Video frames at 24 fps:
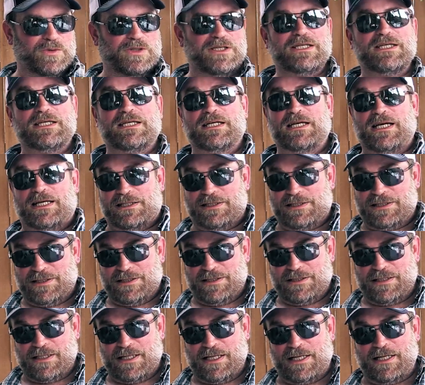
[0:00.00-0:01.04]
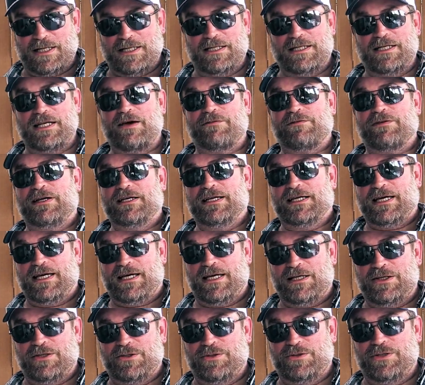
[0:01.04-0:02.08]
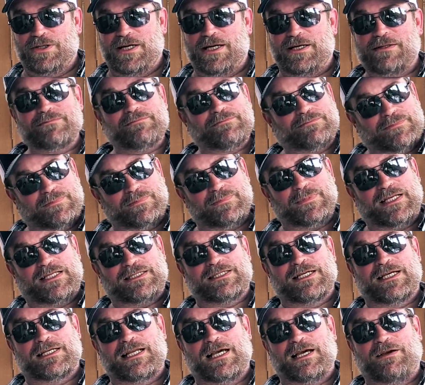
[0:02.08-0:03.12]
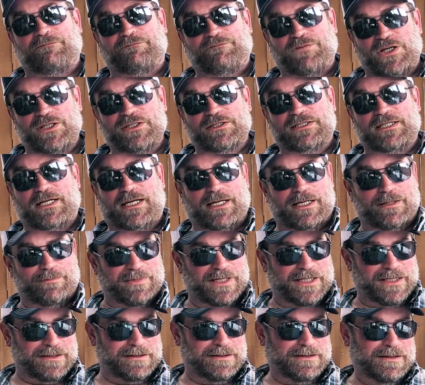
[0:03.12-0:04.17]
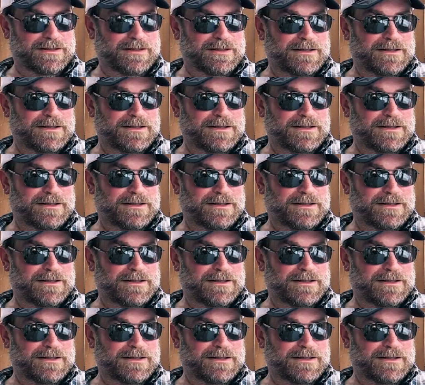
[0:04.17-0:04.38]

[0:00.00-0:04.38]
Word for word: Yes, I definitely can do that. That sounds like a fun time, man.